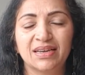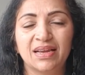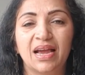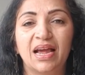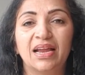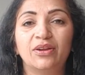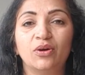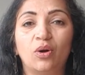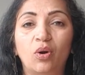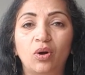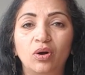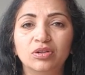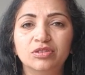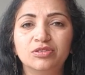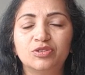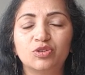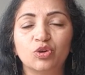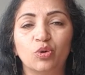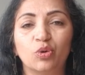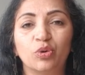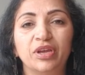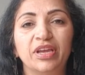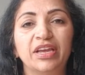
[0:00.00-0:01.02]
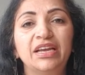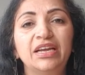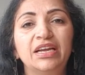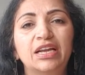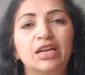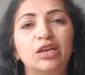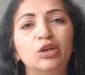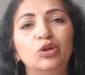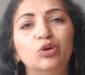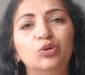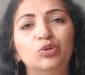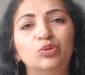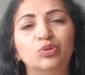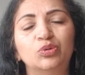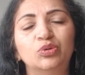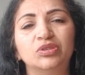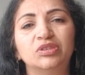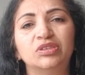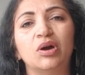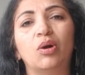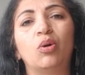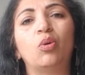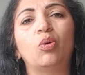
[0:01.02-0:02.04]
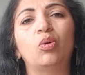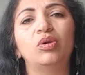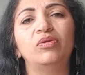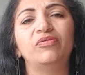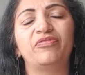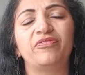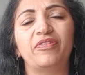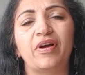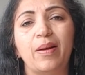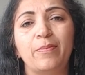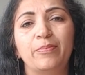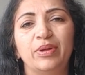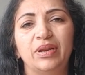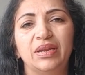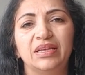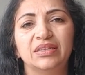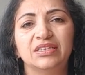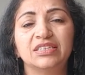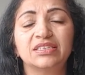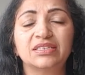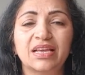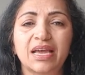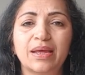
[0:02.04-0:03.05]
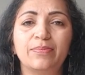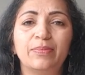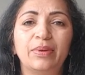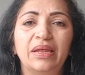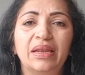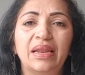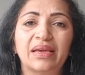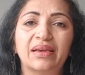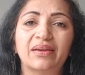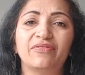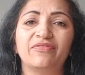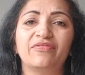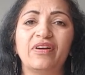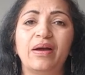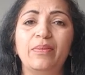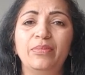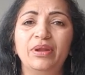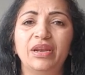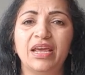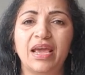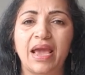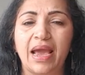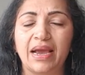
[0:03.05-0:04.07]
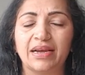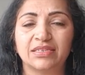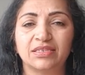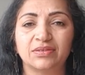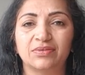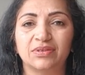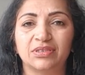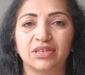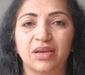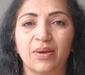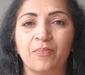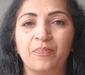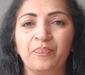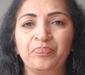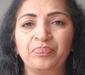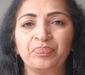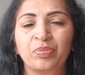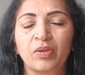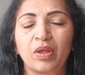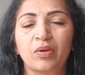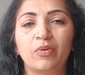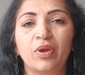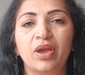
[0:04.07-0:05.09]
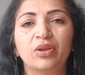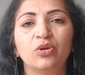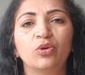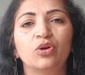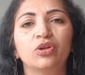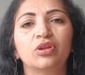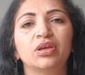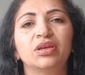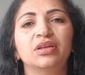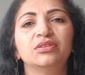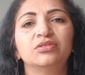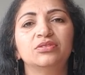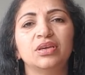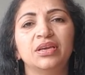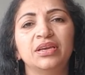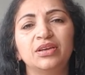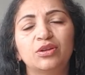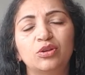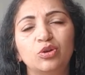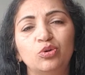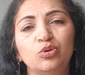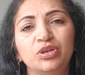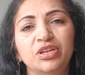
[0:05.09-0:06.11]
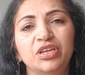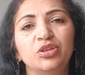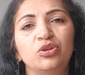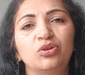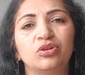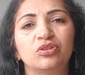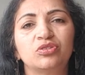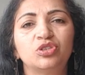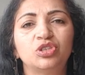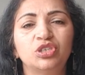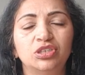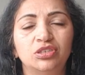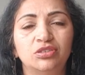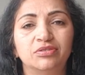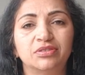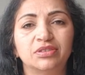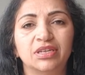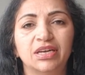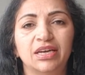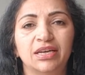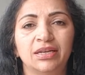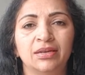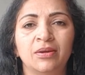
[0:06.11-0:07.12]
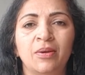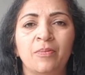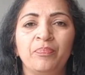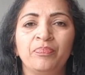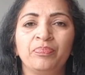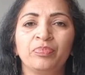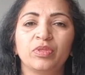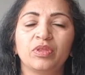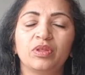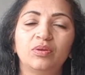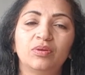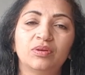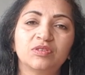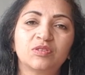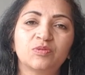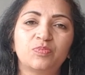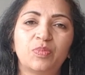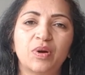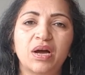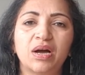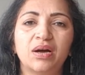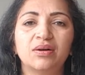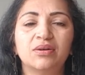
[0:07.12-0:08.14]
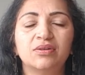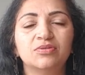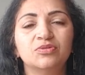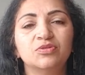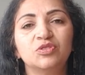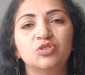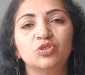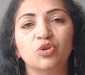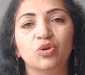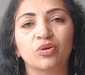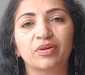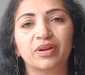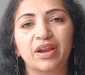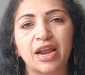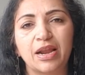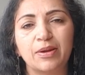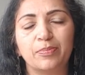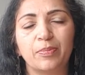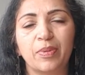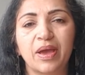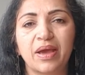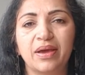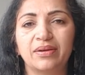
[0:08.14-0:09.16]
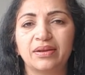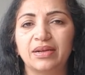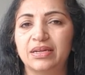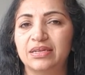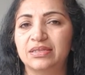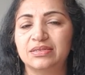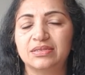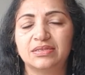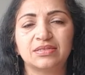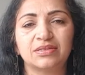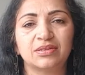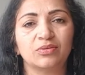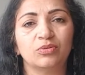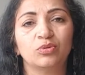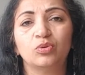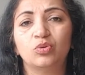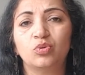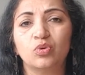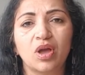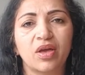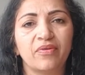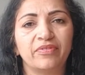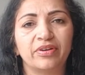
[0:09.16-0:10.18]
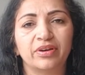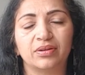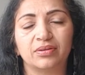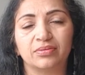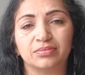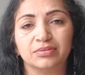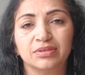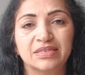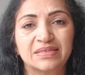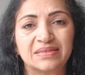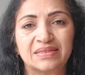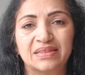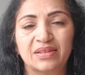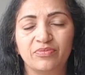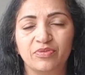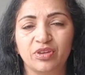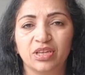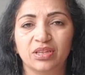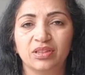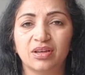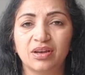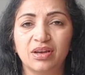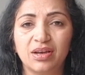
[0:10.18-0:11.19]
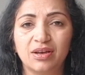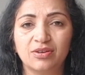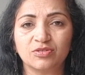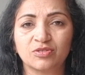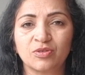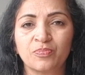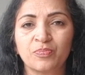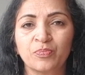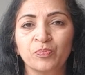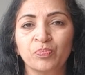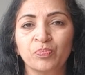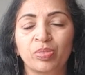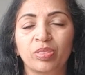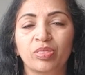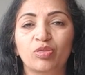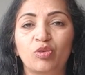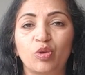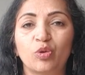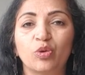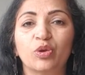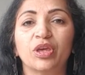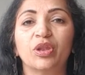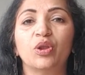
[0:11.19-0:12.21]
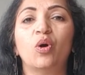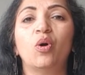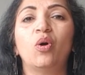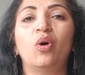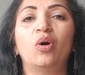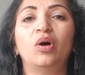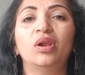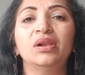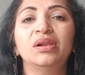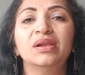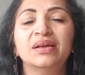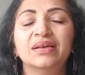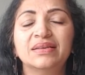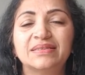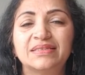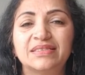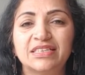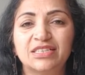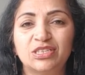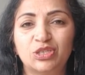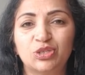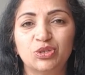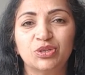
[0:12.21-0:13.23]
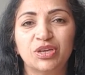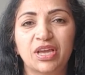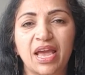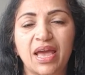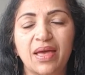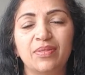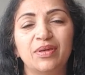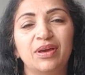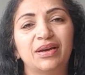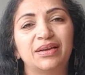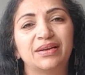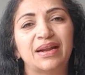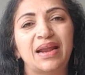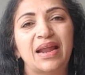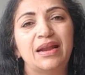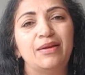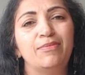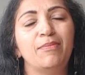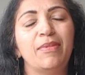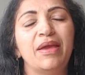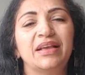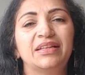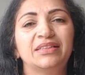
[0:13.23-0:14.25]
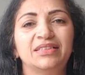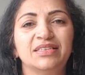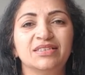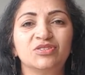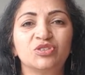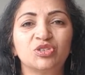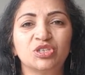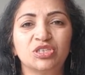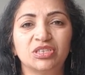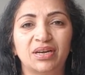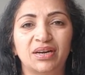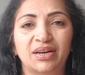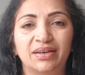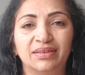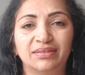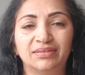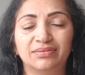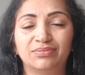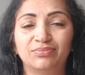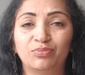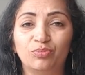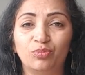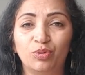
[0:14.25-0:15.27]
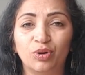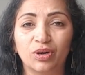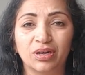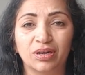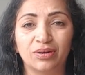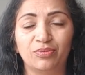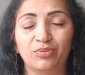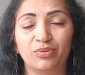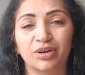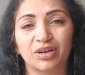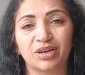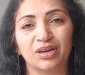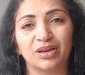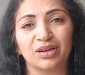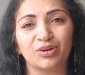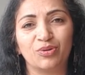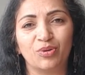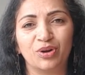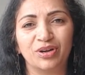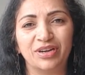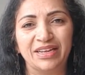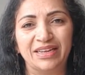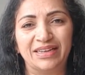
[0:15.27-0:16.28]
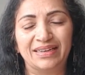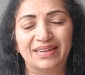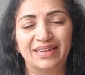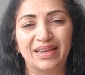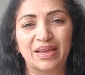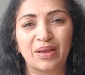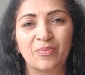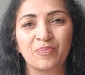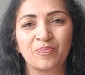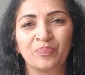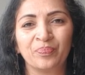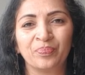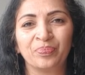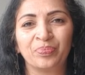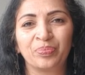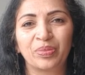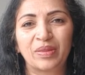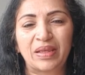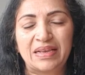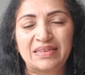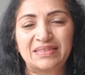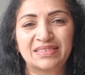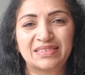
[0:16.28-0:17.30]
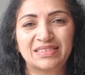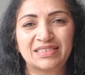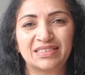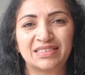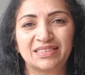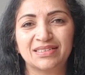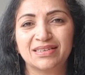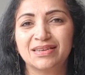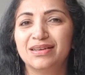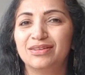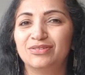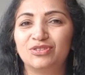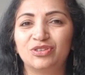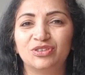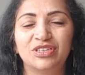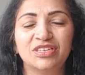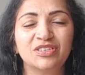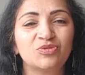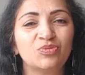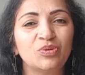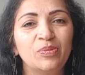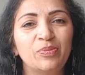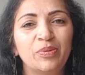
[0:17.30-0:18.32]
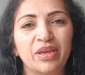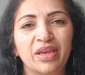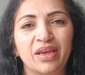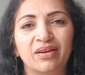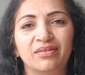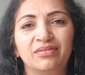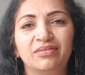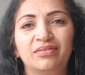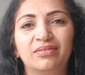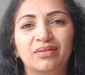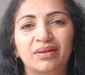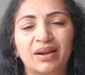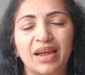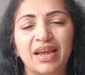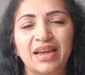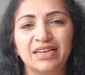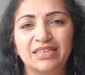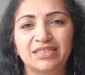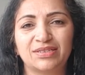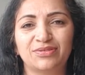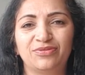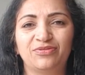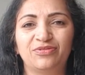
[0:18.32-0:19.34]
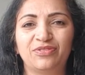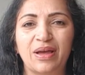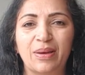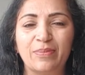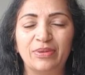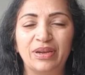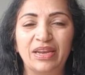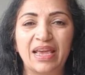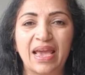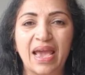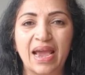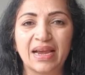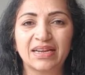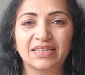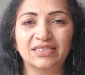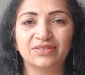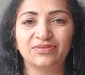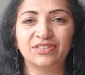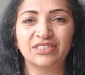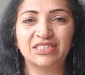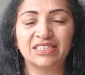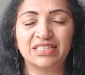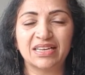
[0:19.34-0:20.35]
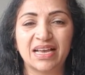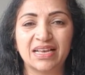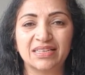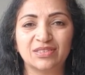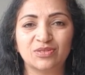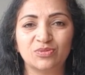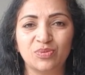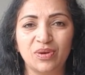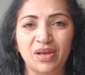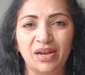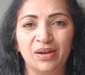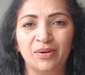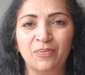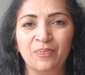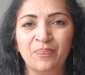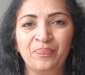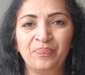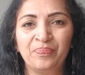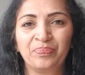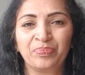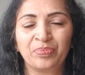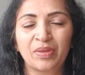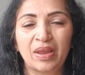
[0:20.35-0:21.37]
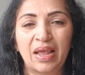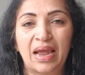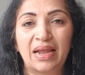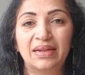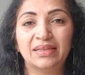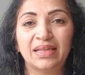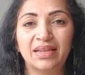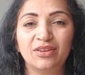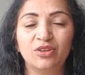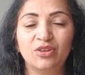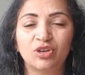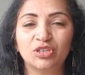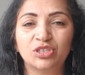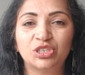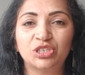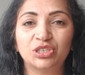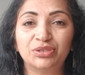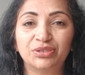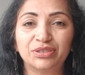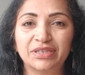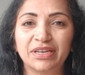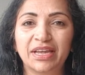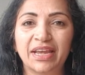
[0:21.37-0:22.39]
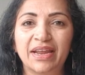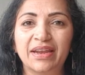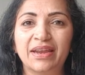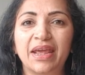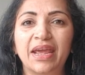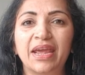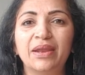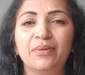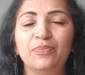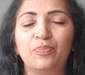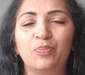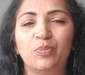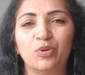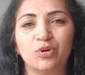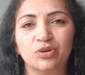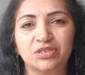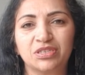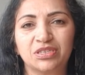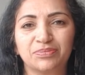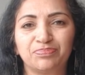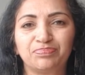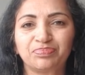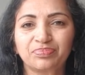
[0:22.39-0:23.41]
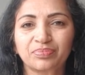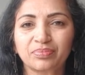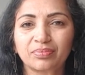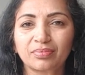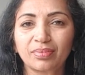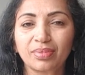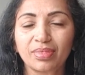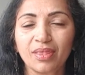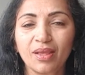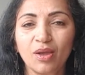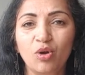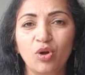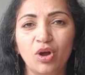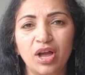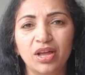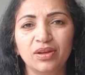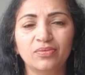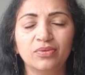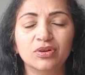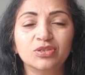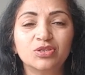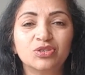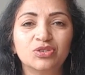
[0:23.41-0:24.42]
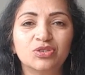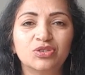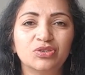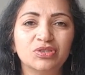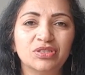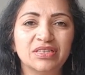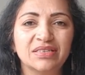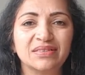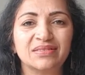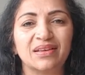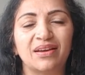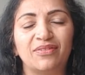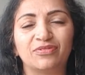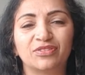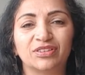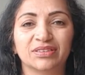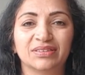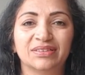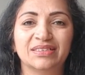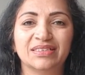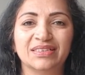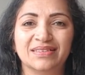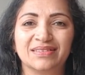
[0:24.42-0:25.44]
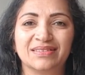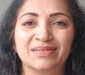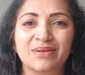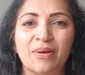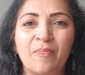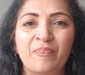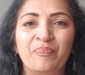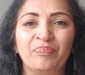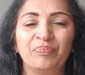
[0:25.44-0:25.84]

And also include the whole family. This can be like a family activity where you're including your children, your spouse, your grandparents, whoever is living in the house. So you can all sit together and make this chart work accordingly, isn't it? So this will be a great family activity as well. And then your children can input, oh, I want to do this after this.